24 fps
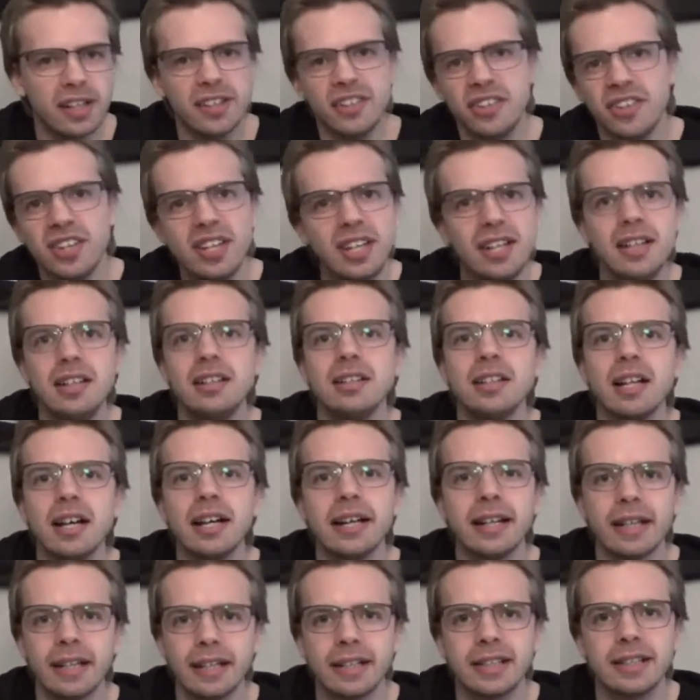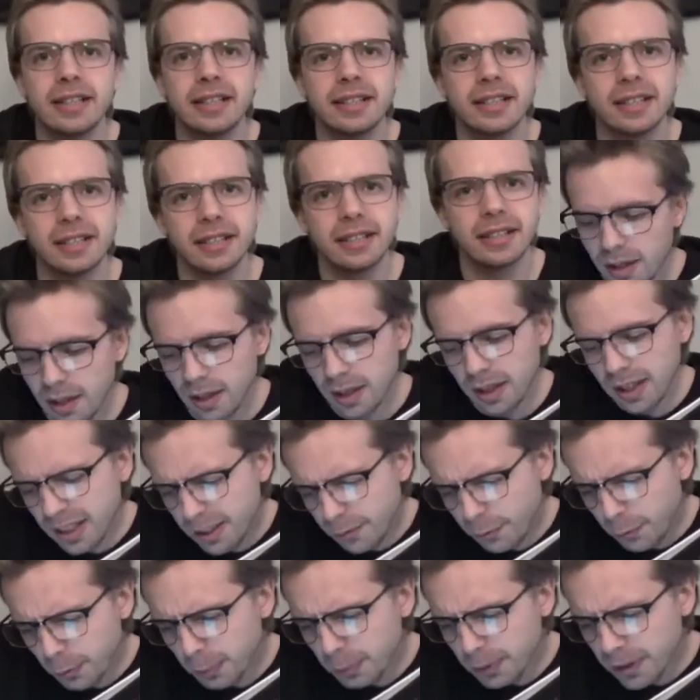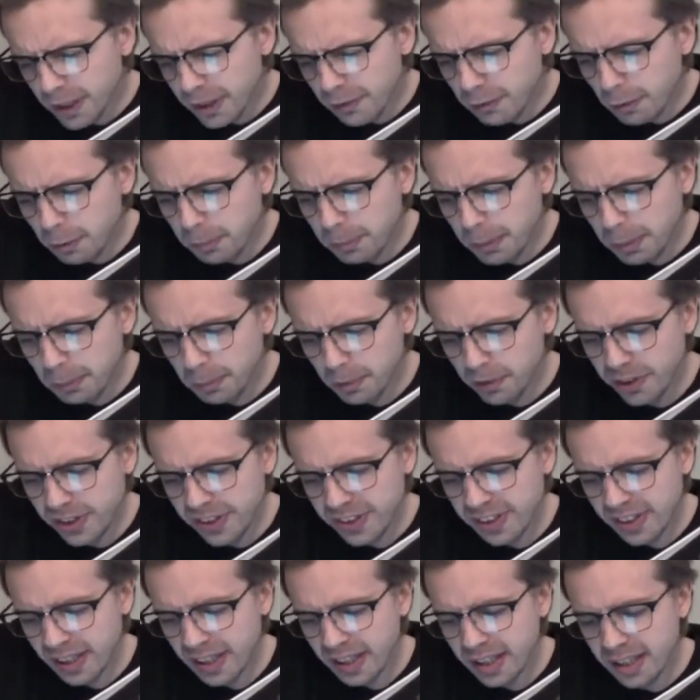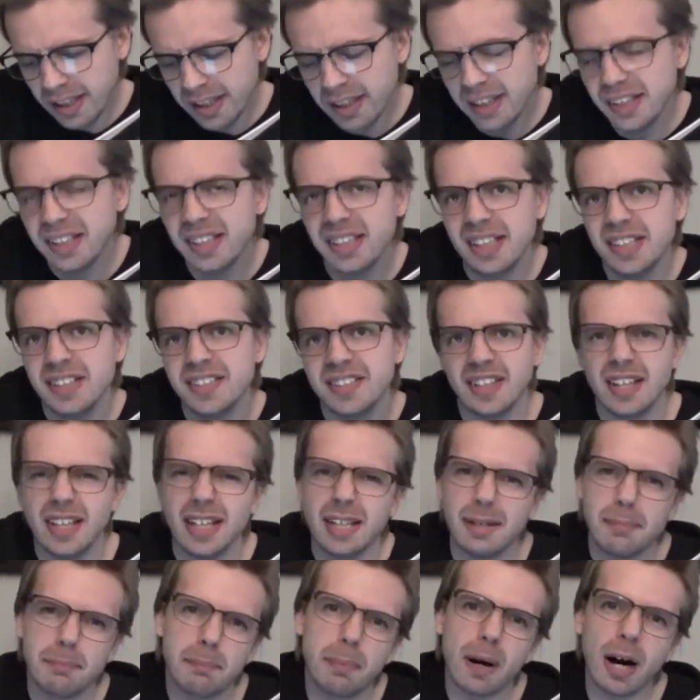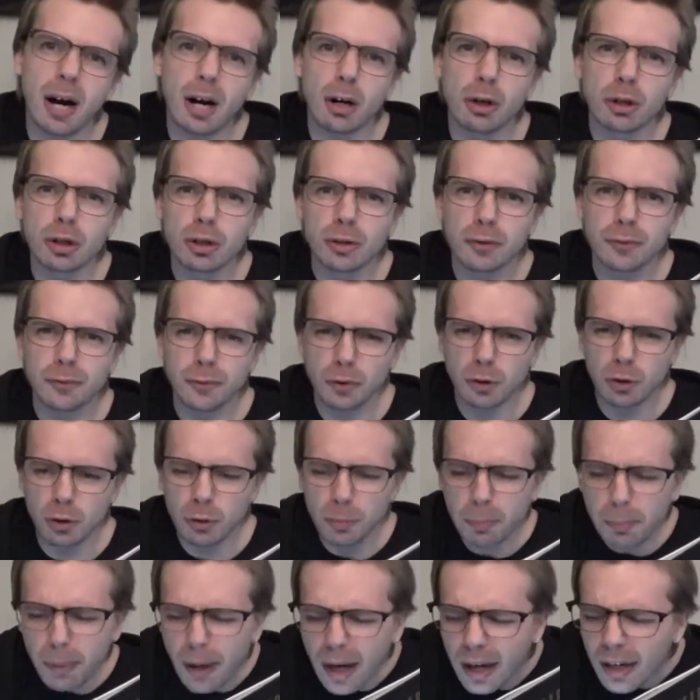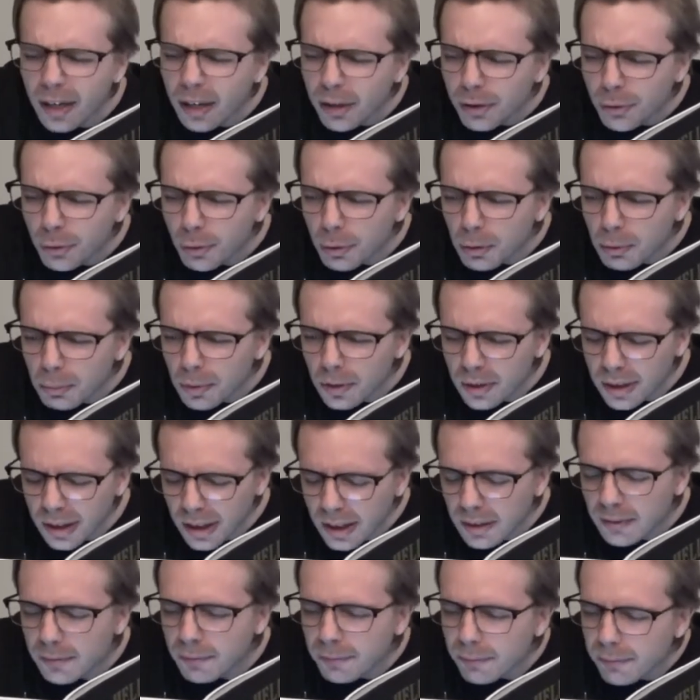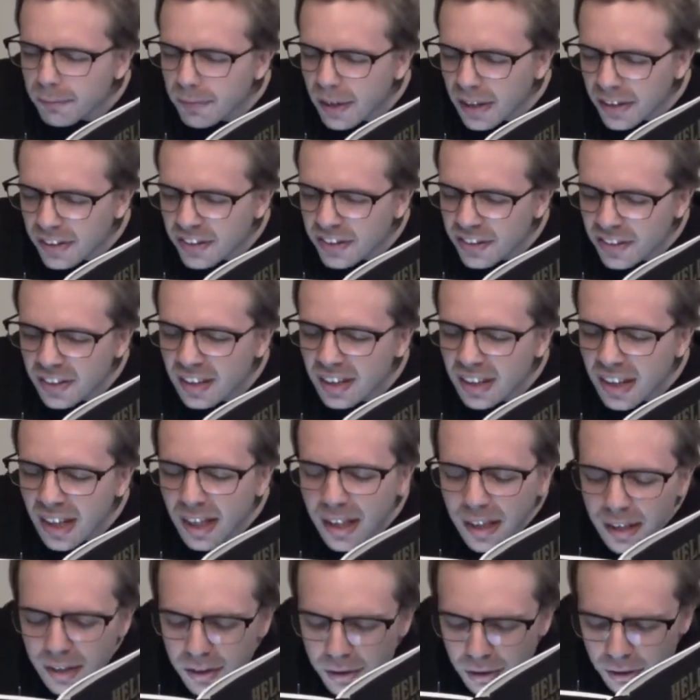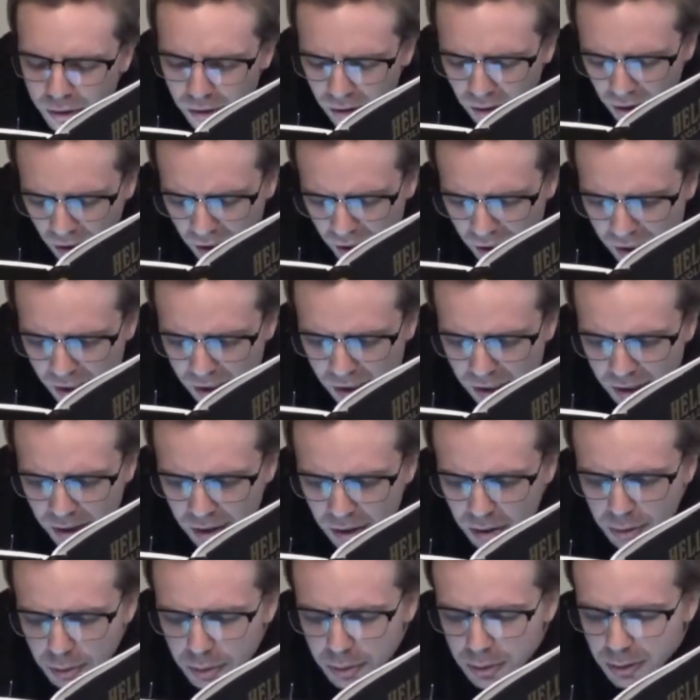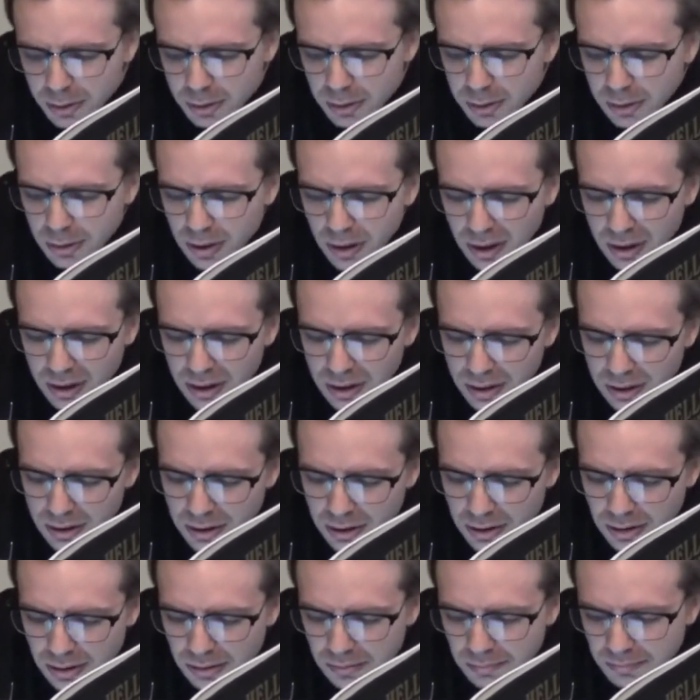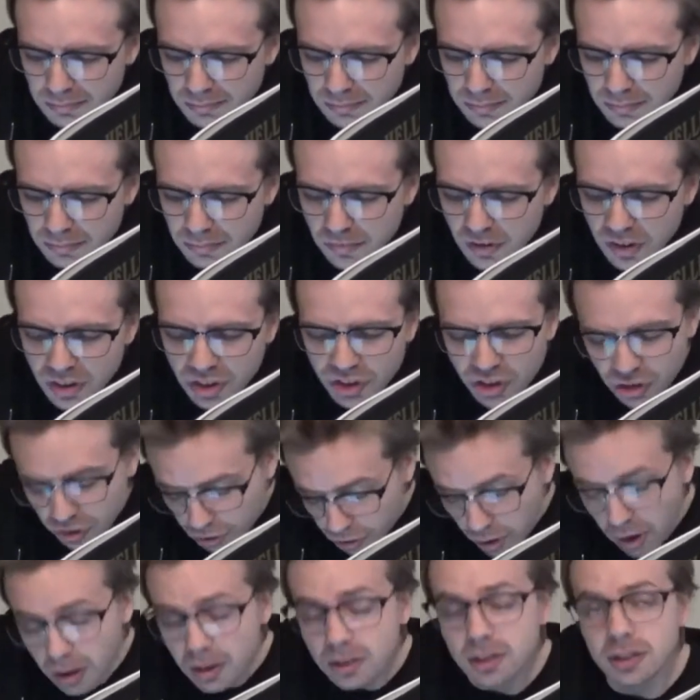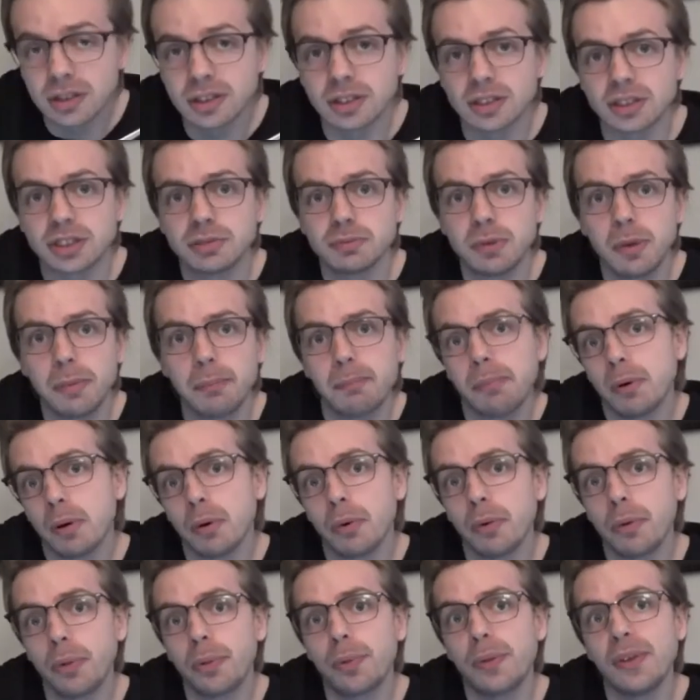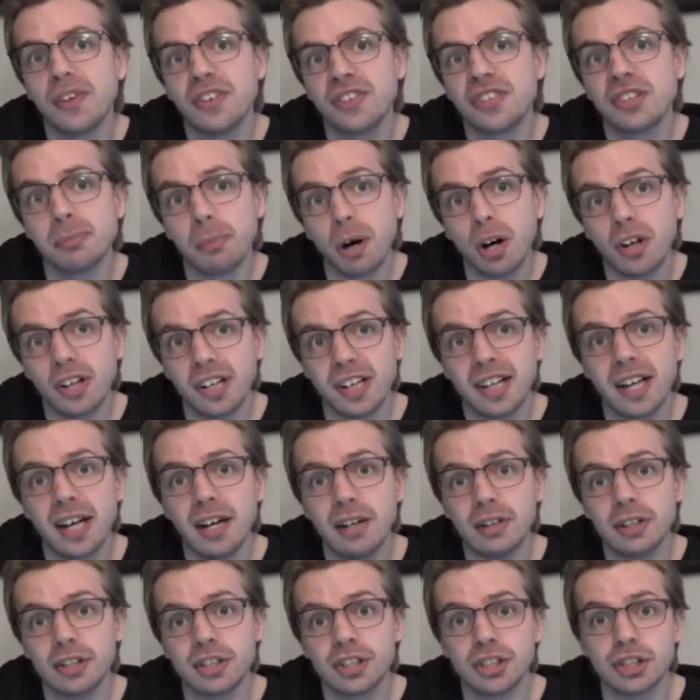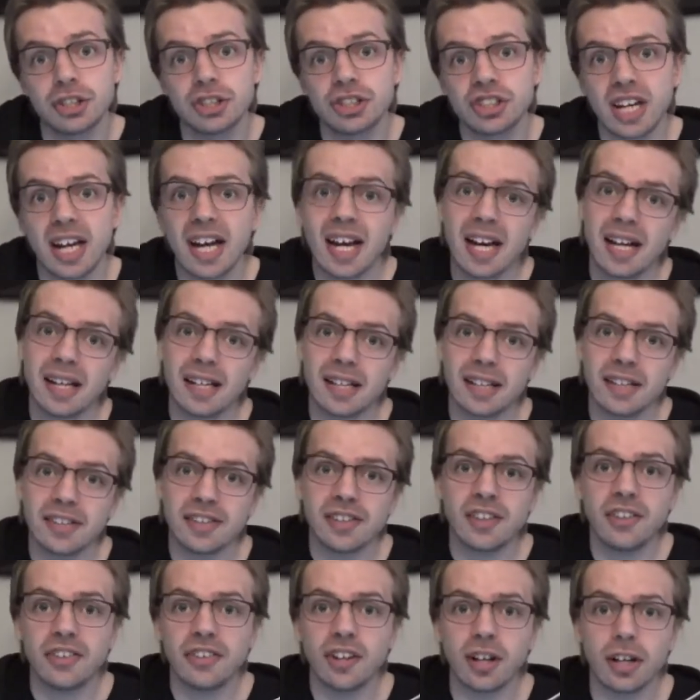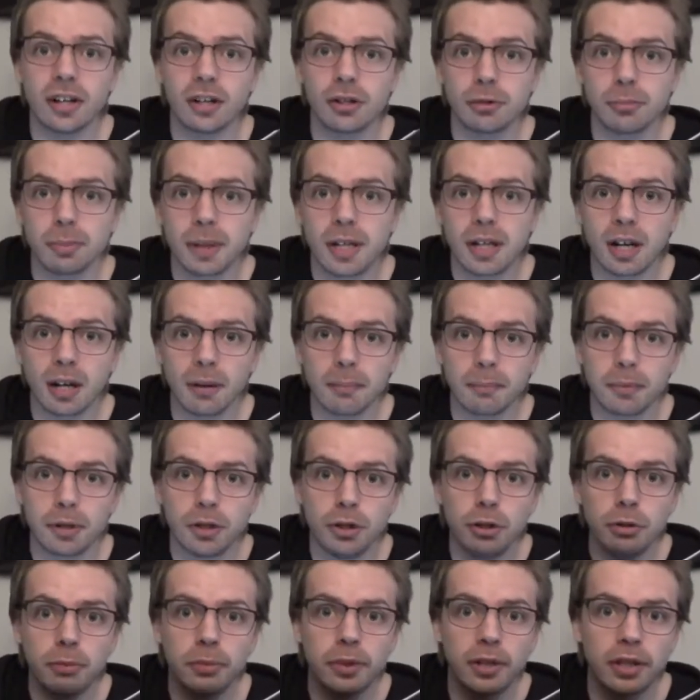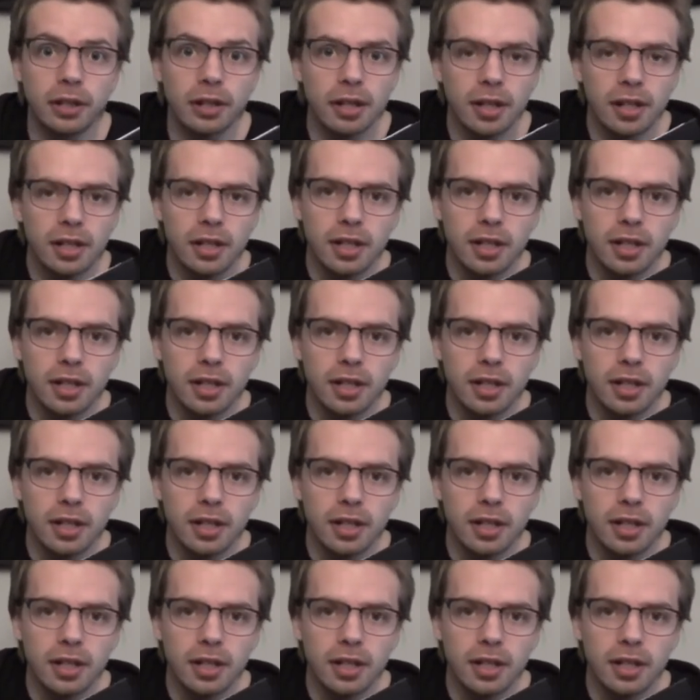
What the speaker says: is he like? If you believe what people say, he's a powerful paranormal investigator who struggles with both his demonic heritage and his desire to become human.